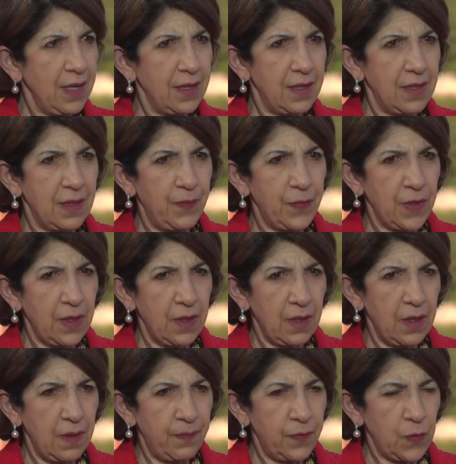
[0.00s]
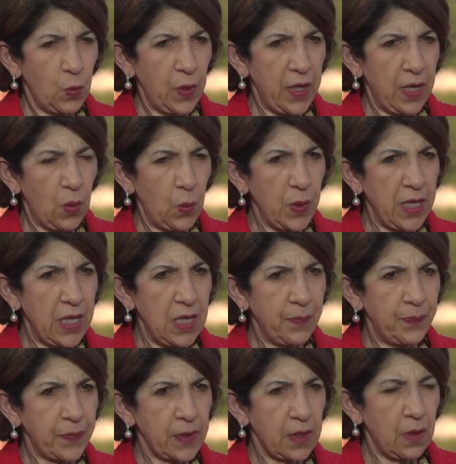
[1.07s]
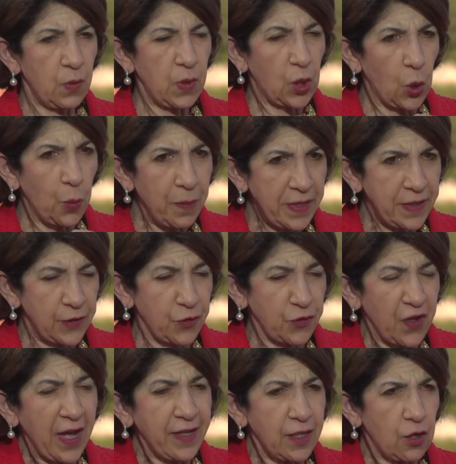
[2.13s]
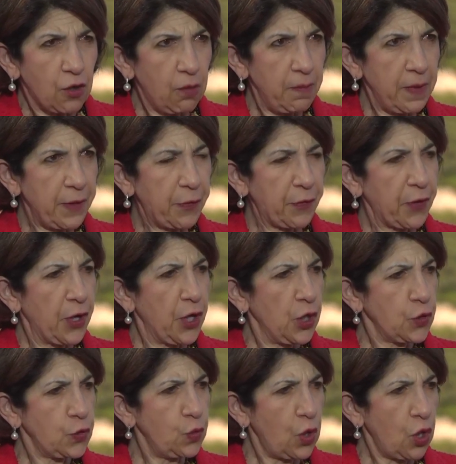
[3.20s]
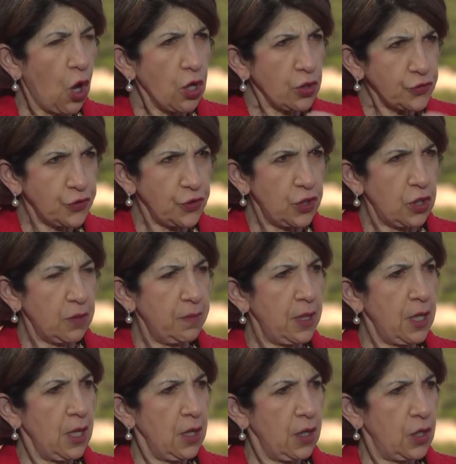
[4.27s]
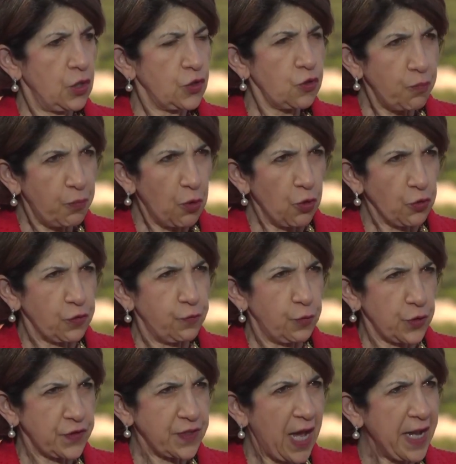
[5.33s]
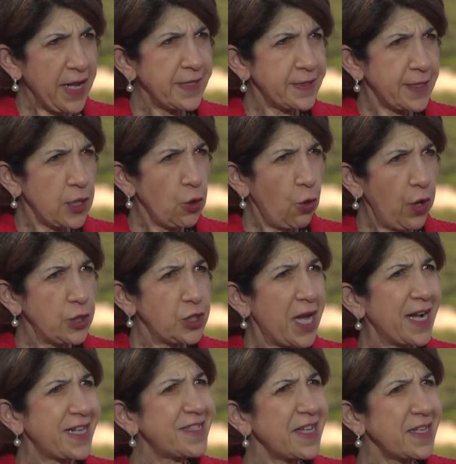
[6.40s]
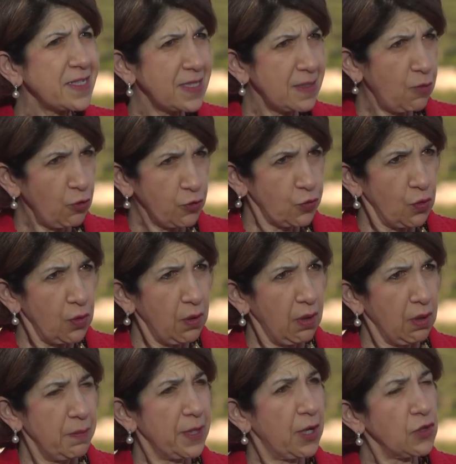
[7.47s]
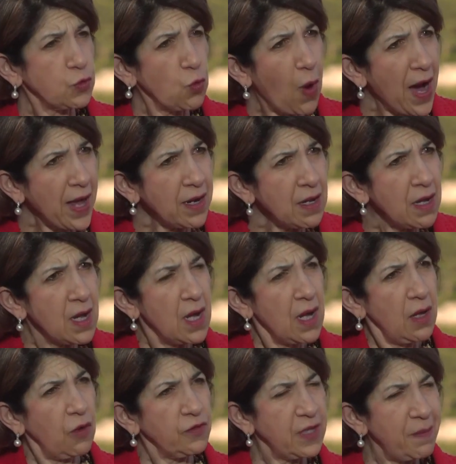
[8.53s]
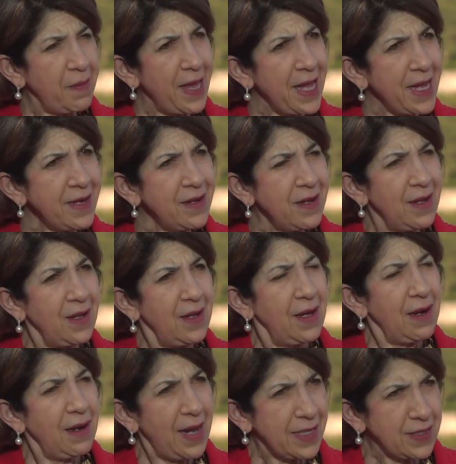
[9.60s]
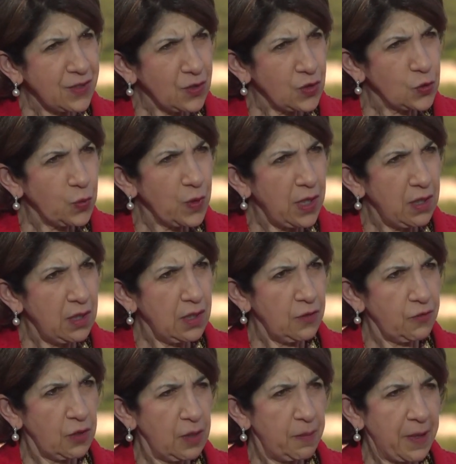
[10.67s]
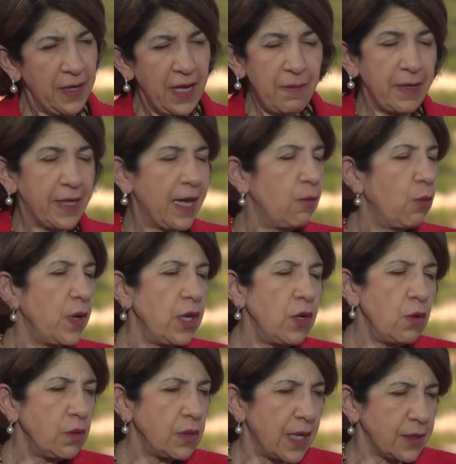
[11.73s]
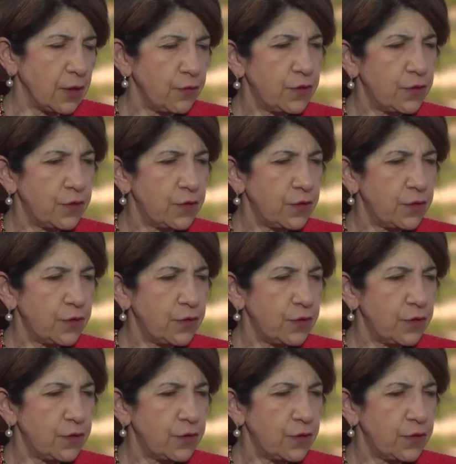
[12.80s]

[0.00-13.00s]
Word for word: um, uh, where we uh, we commit society commits to a long-term uh, support for science and knowledge accessible to all because one of the main lessons we learned from the pandemic and we knew that